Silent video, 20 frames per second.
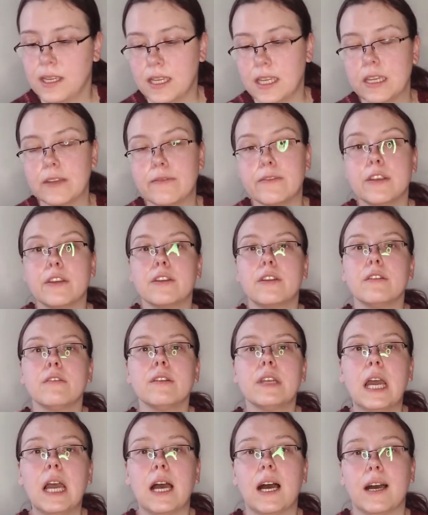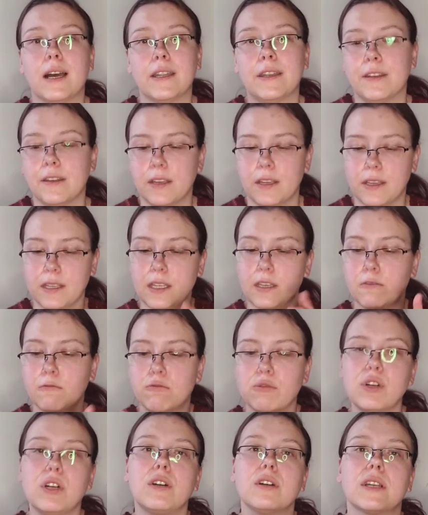If you do not, you
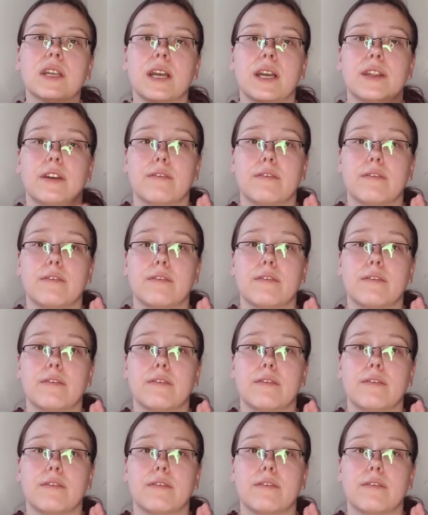will cut